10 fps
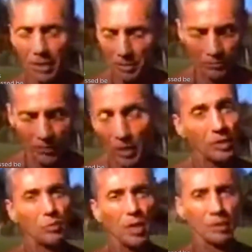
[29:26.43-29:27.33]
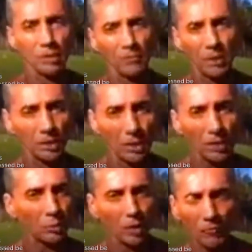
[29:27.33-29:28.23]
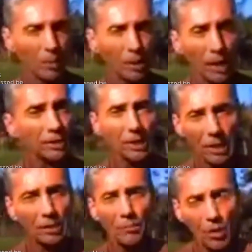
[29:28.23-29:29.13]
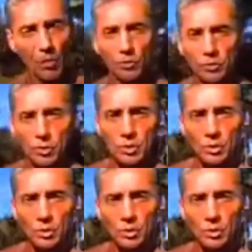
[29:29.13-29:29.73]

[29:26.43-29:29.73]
is very expensive because that's what everybody likes to eat the most.